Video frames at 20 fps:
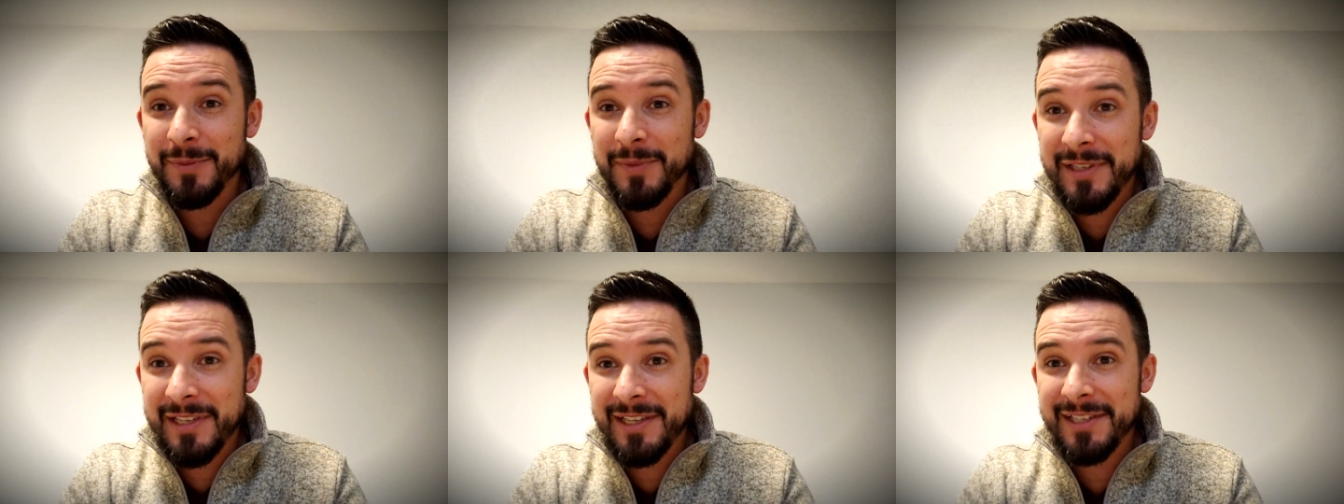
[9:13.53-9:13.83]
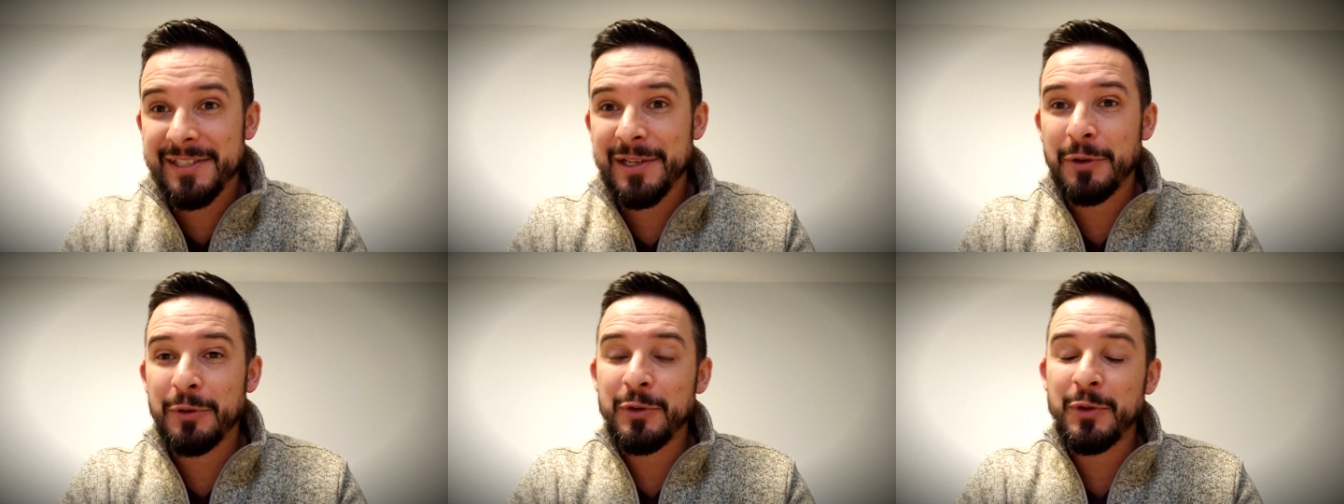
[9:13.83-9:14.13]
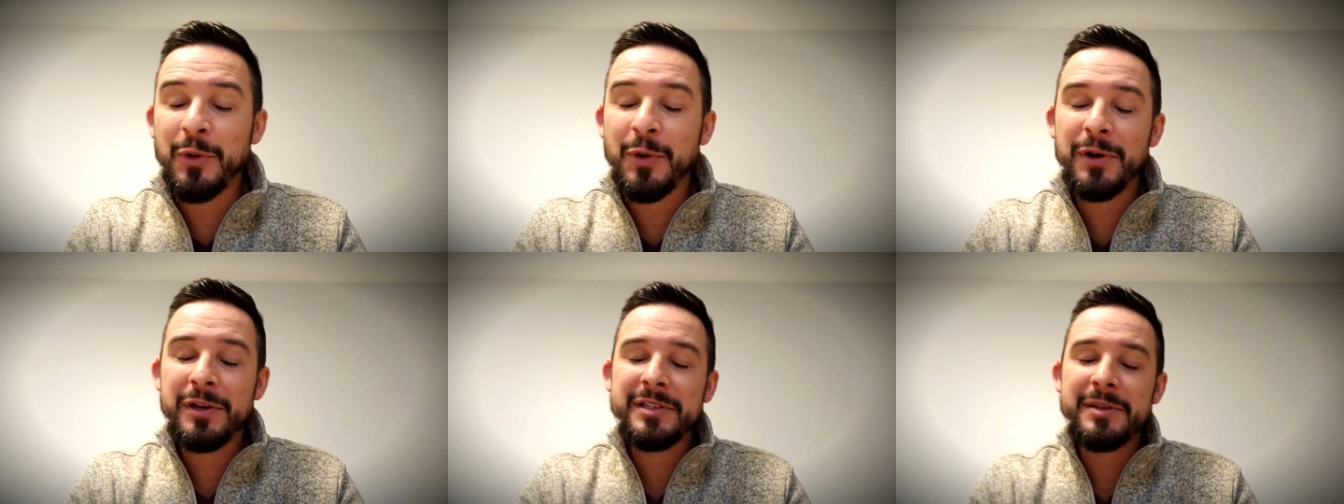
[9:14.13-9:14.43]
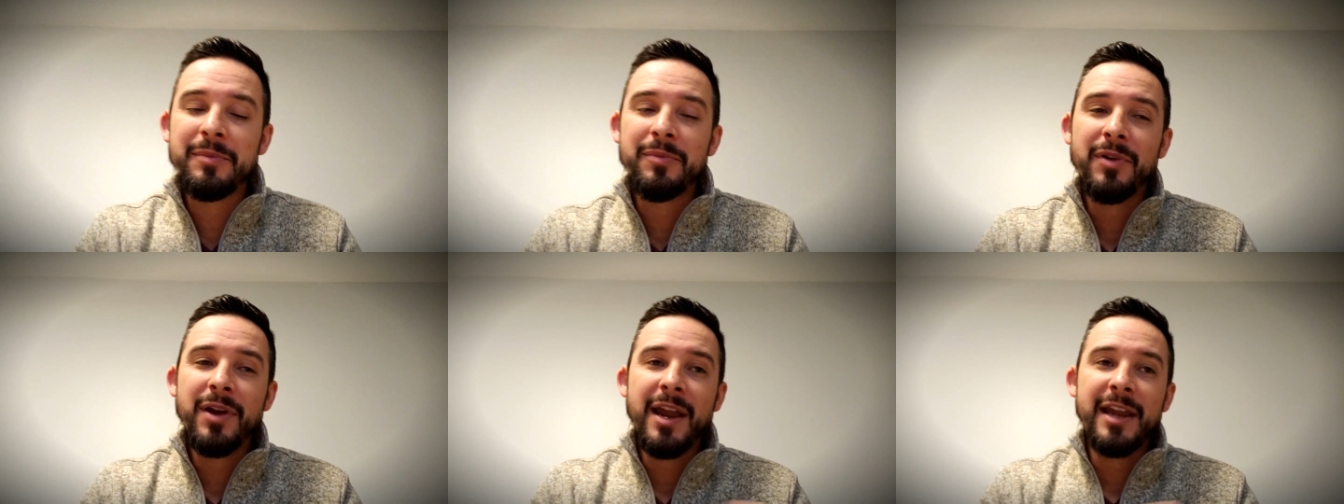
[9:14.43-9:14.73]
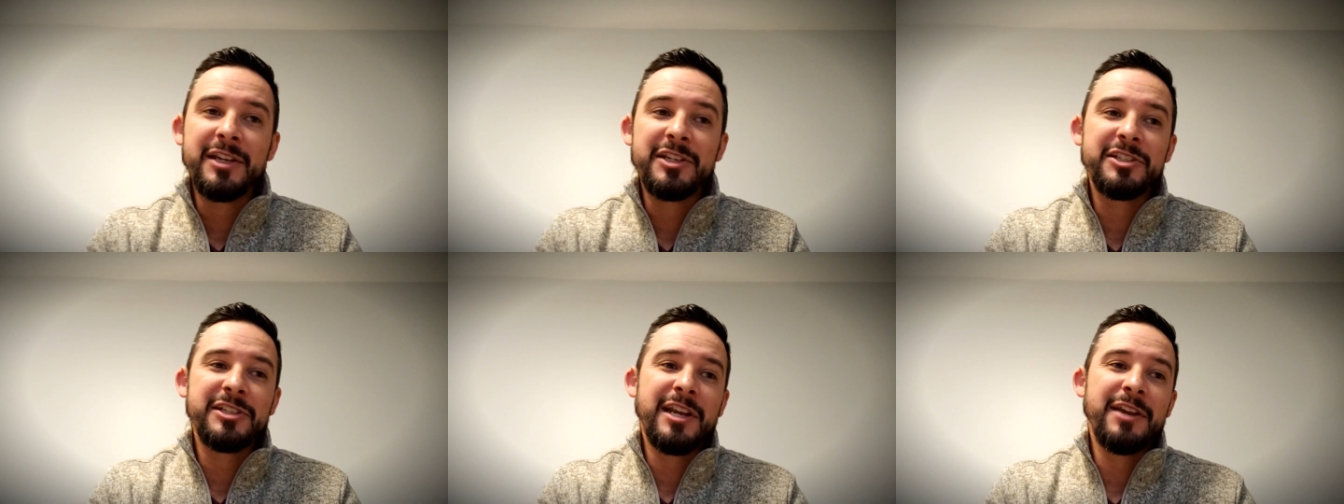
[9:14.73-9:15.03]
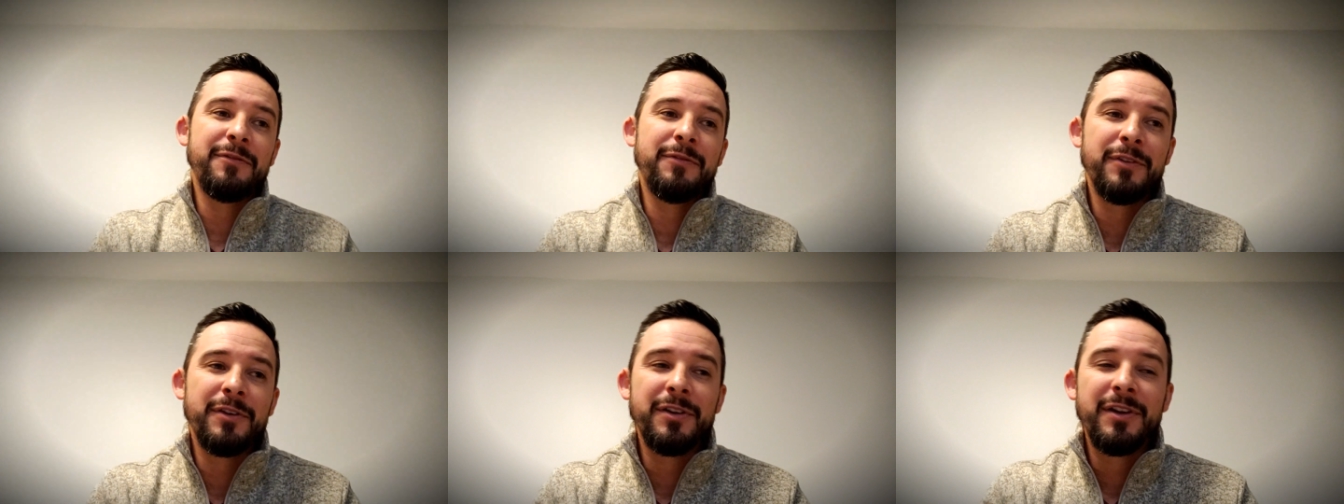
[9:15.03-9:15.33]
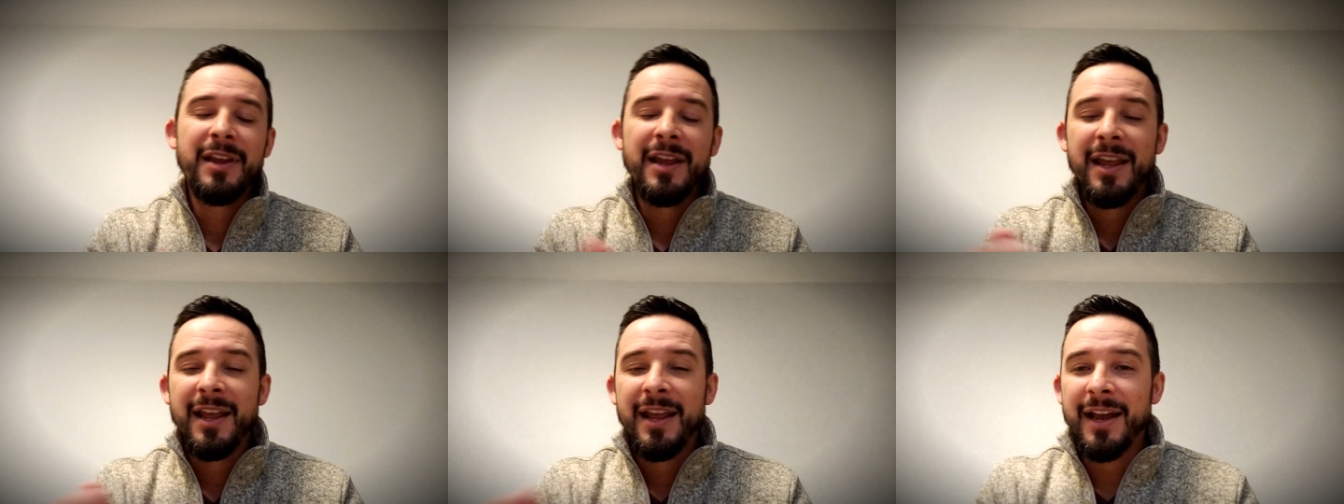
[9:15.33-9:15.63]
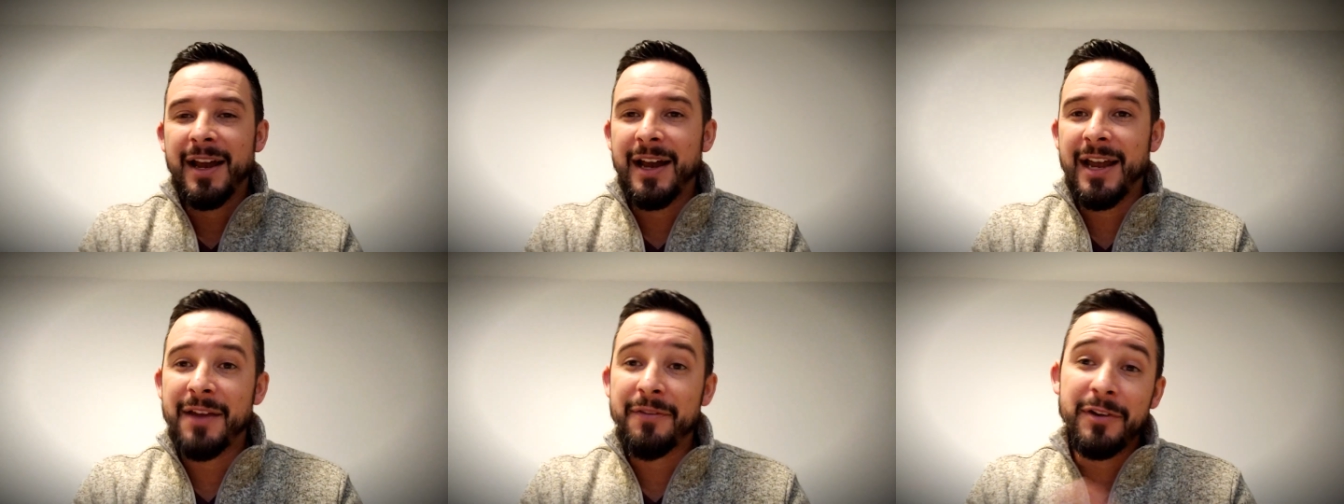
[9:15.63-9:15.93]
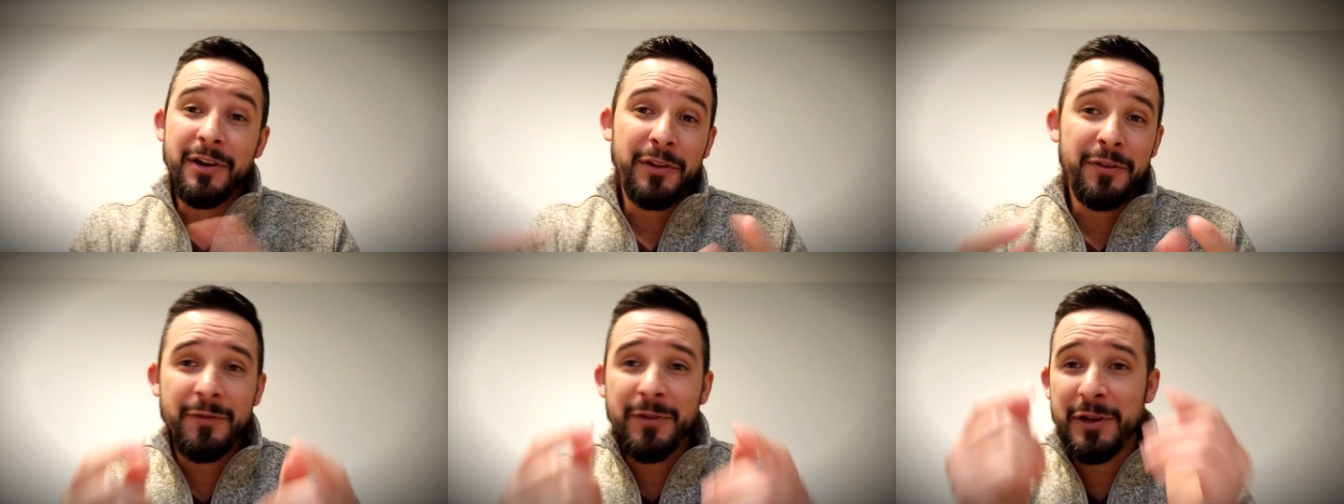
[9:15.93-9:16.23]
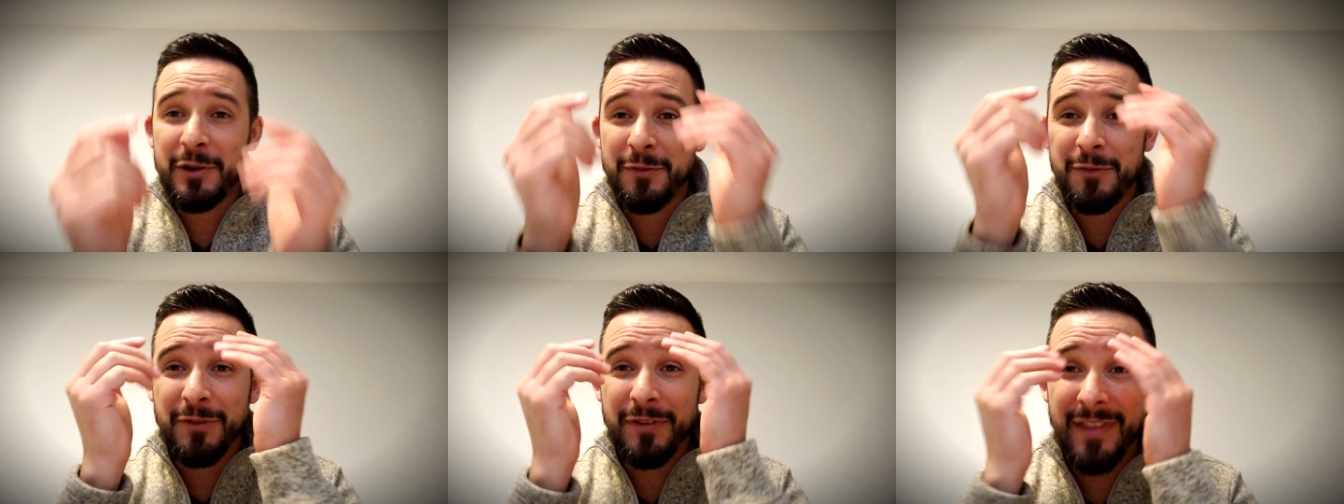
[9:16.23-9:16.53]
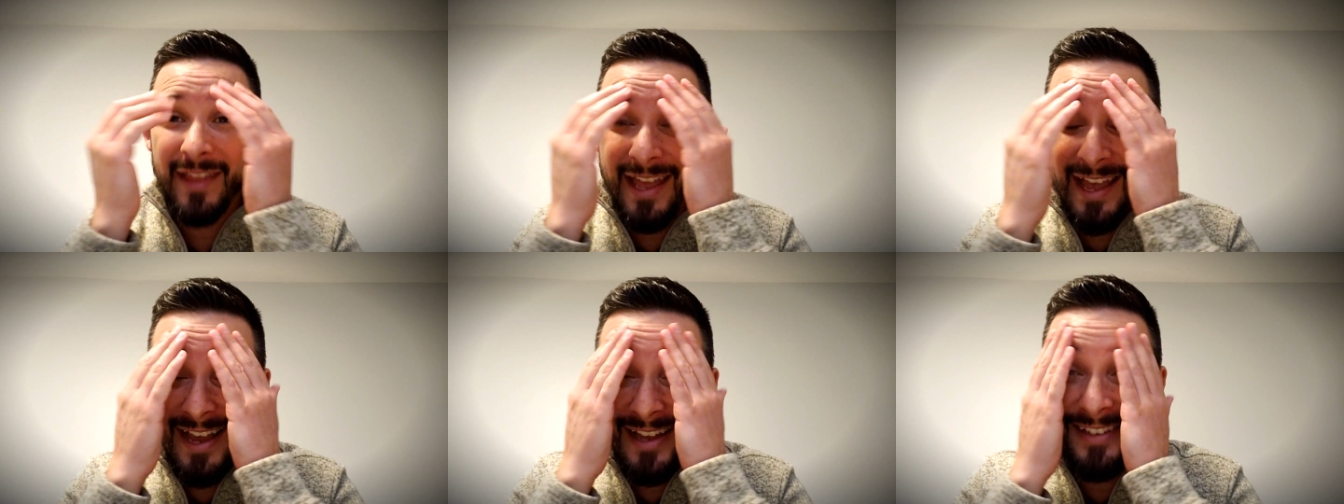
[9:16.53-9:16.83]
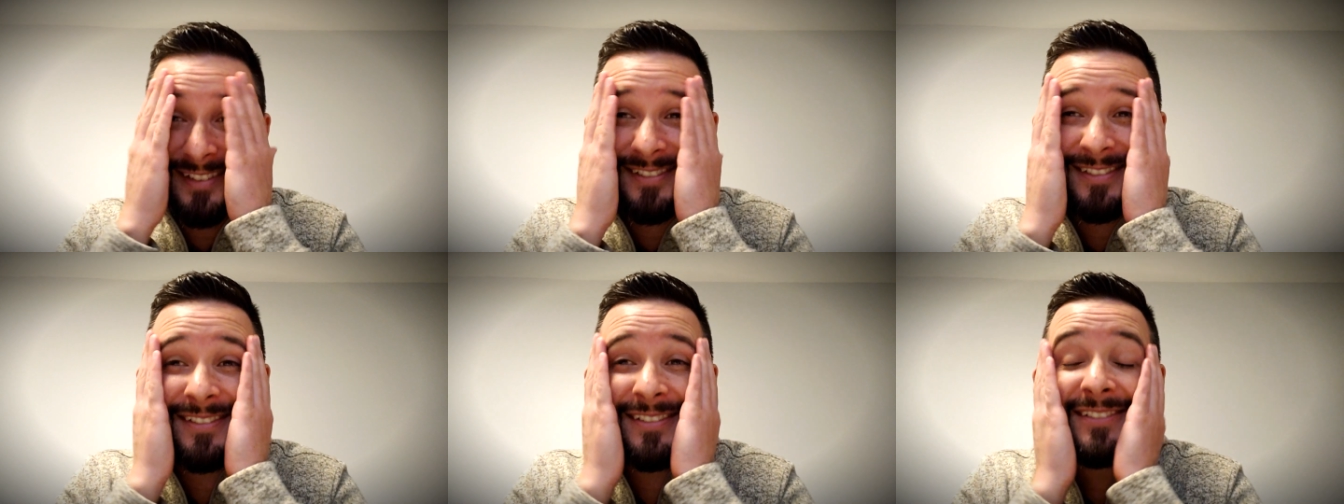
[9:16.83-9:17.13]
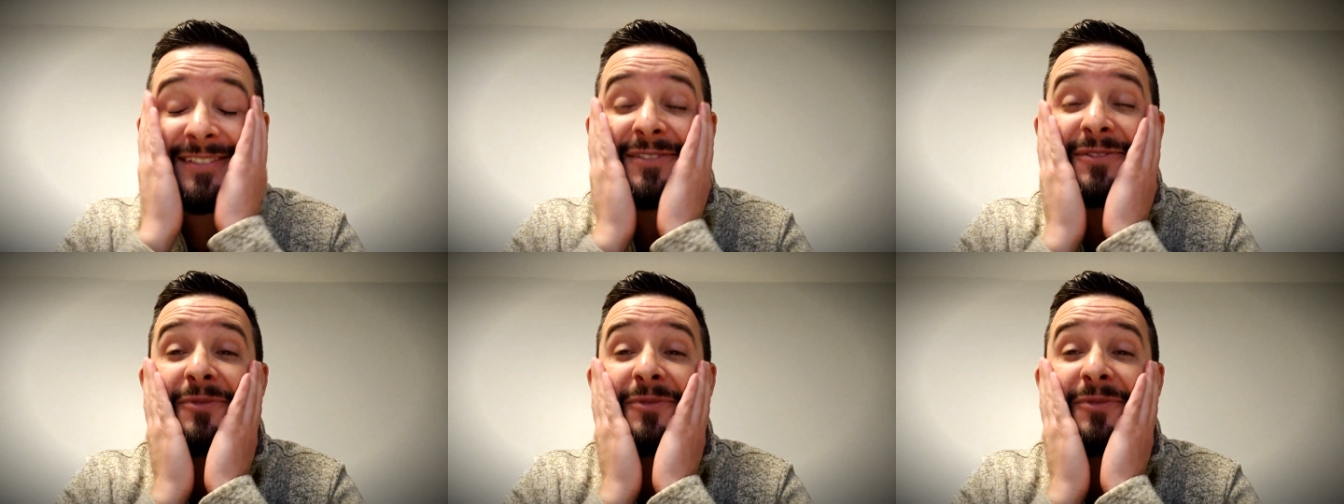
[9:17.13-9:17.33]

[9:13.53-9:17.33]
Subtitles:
from Keyes Outdoors and Brian Schaefer, I have another video for that.